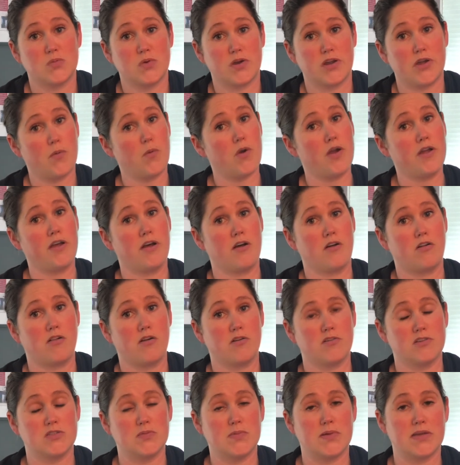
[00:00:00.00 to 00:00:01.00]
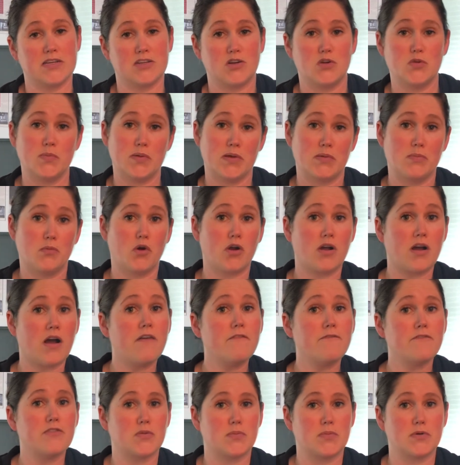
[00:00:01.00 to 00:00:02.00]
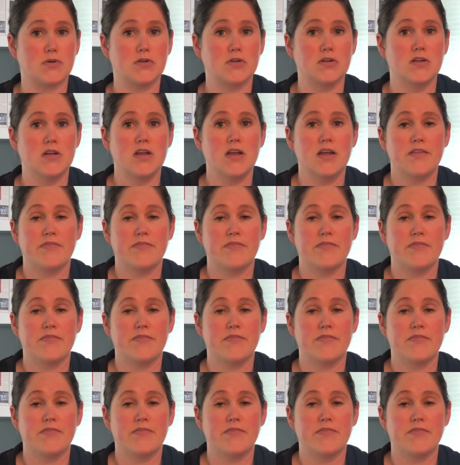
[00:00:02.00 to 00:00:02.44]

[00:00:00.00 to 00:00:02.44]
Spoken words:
wearing workout clothes because it'll be more comfortable.